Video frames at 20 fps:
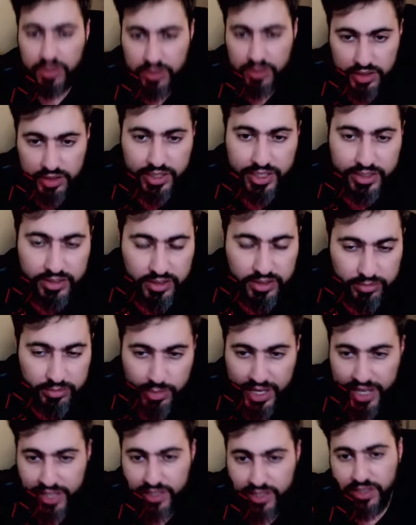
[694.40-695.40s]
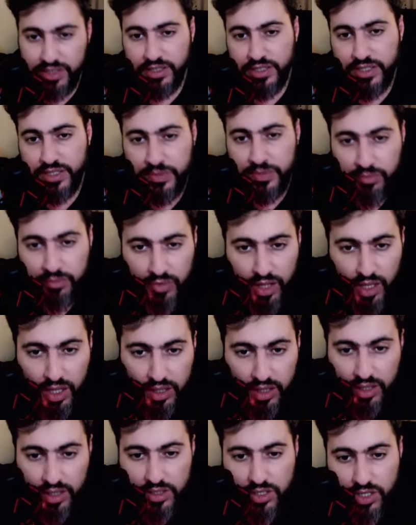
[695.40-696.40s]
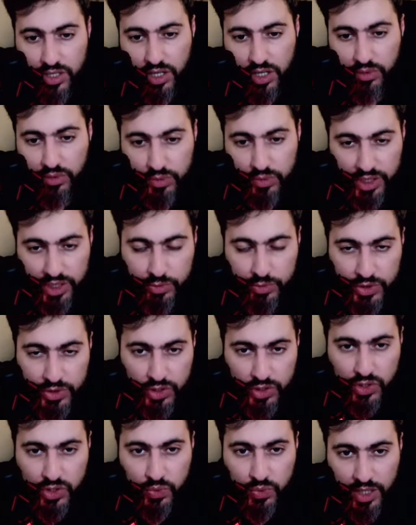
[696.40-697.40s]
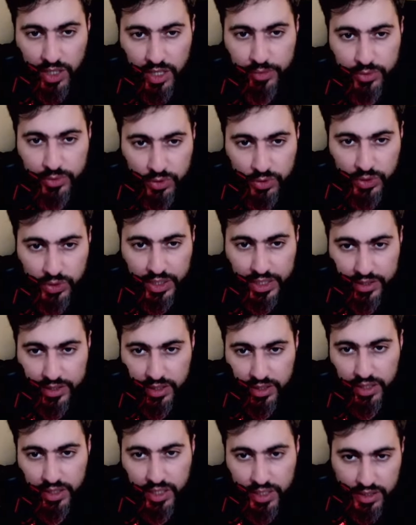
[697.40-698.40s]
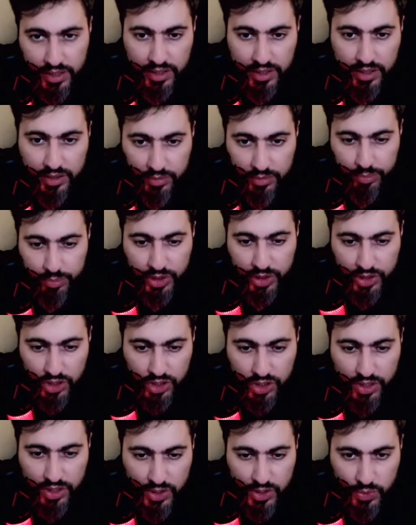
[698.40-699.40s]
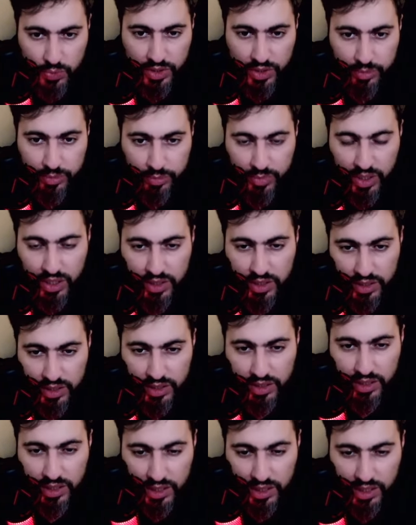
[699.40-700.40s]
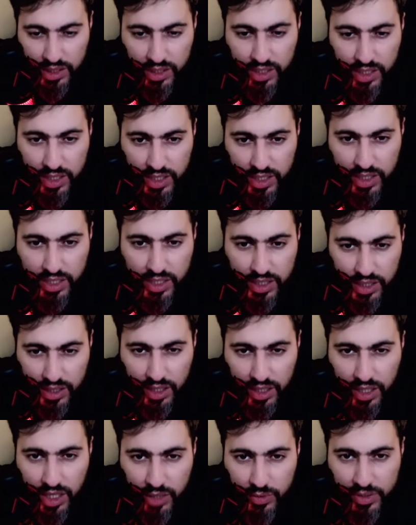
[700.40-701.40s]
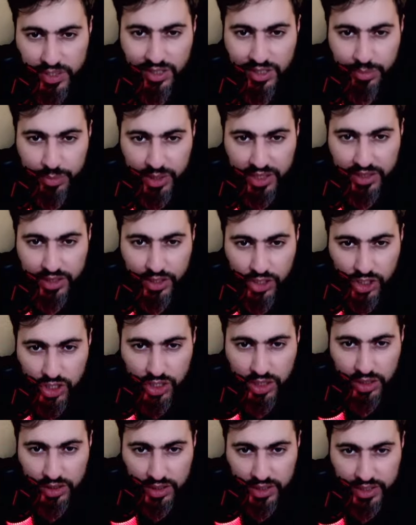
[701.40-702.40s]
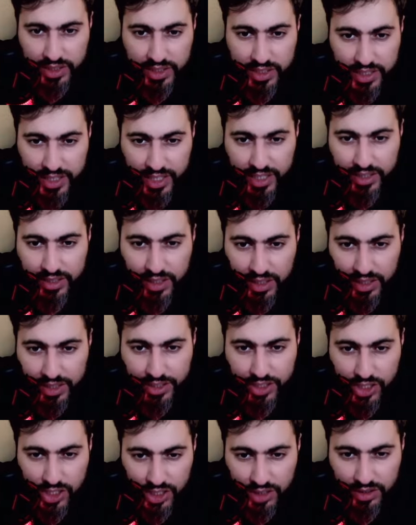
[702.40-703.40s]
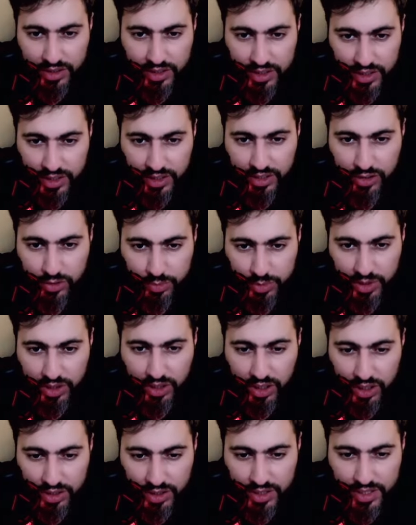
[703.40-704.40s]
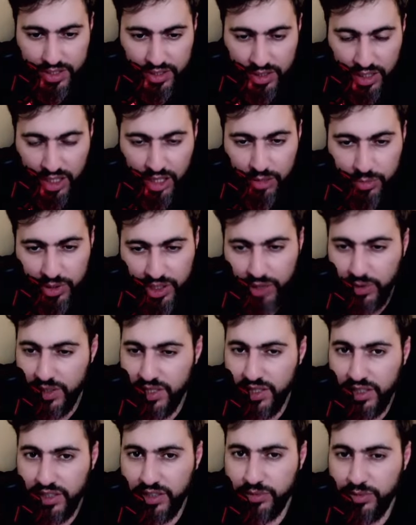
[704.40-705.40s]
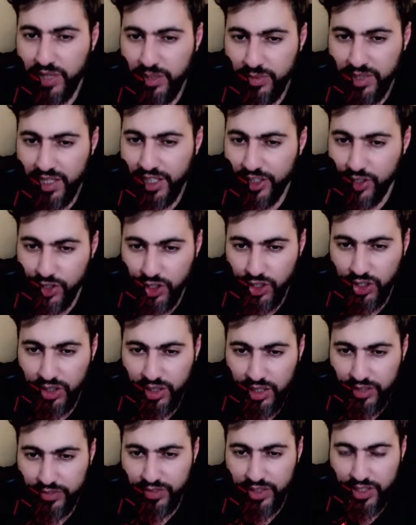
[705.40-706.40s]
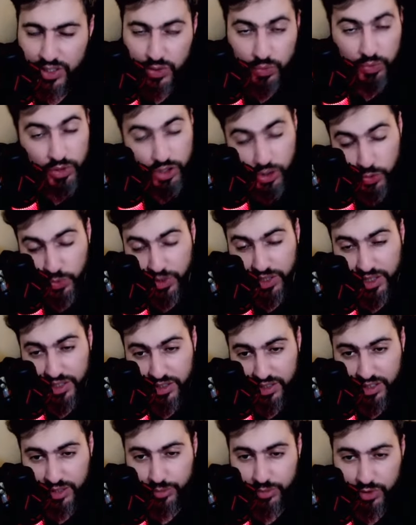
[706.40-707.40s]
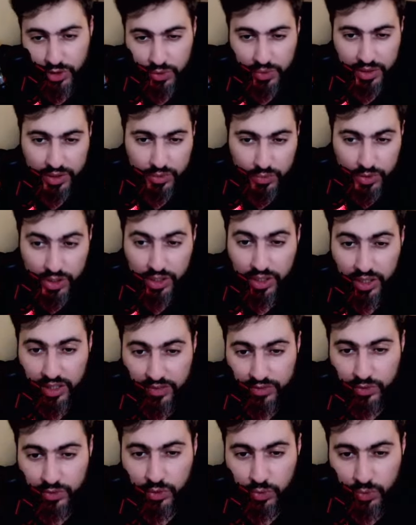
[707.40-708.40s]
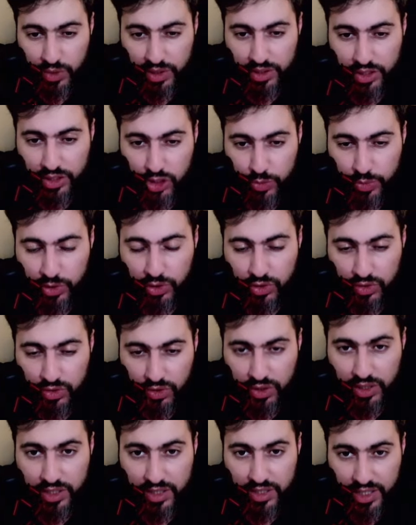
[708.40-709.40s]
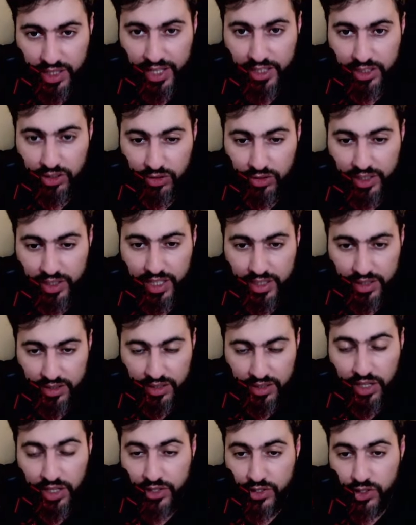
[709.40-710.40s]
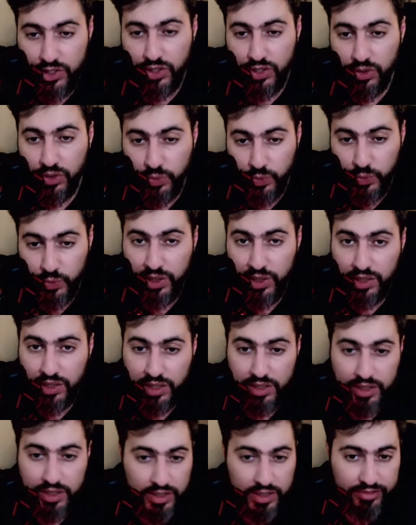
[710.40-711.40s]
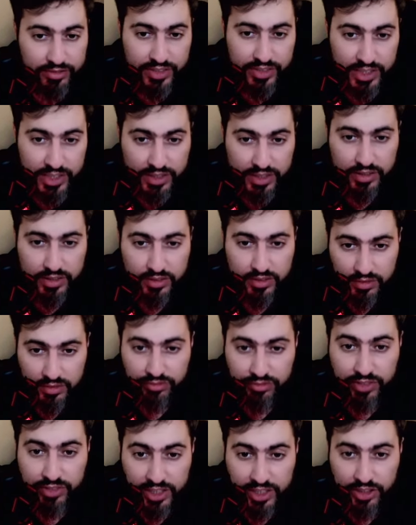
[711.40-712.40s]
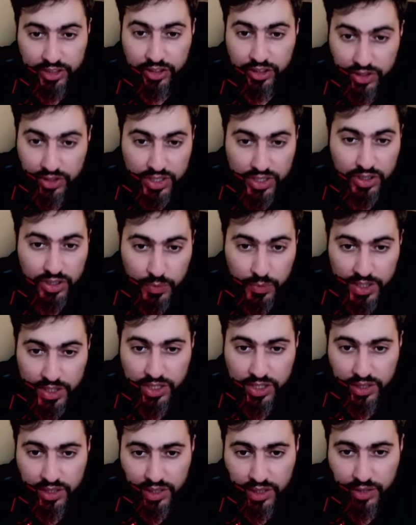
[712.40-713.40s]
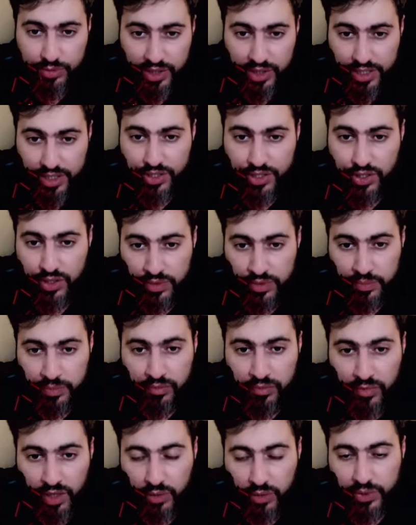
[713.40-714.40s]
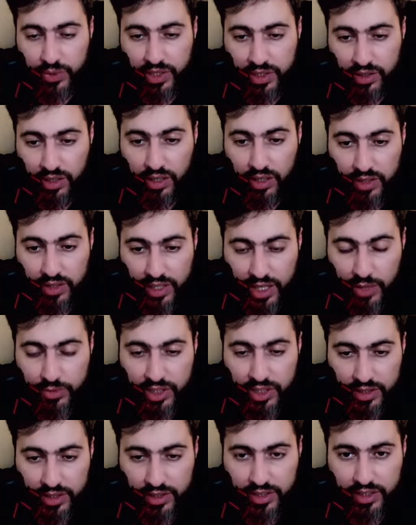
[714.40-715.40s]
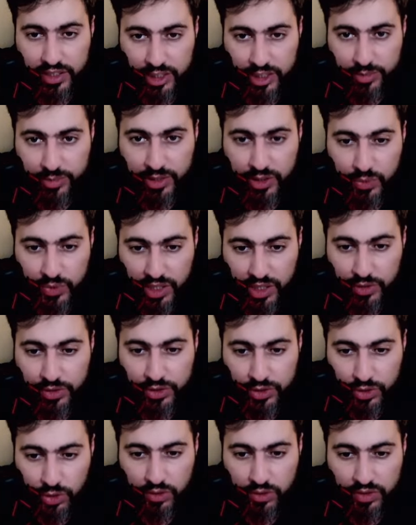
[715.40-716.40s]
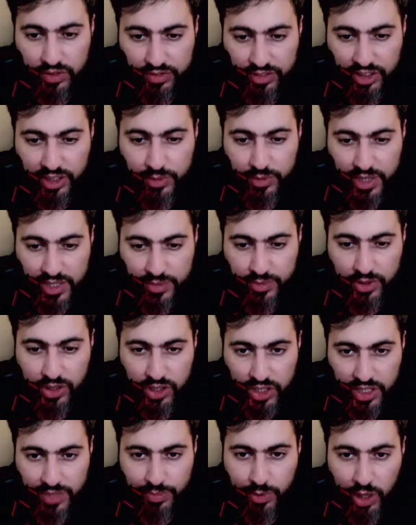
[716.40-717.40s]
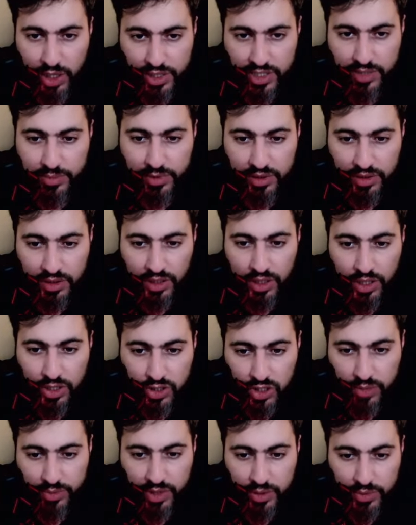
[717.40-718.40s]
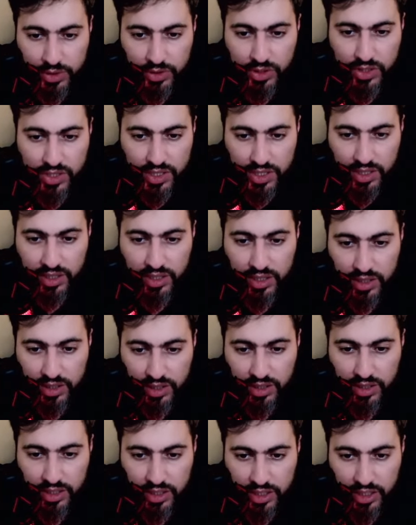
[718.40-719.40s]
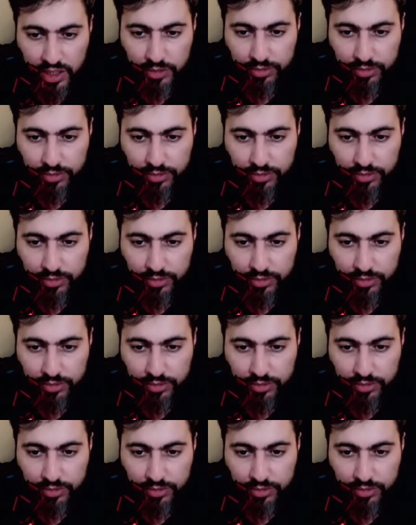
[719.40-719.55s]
get bad leads? So we're going to swap to Gator, and they punished us with a Muck. I was debating shielding, and I kind of like shielding here, to be honest. But I was like, maybe I should live this, which we ended up doing. We lived with 1 HP to throw another Hydro Cannon. So we are in a very, very good situation now, yes? We get hard counter in the lead, but we're going to overfarm as much as possible. So I'm going to stay in here, keep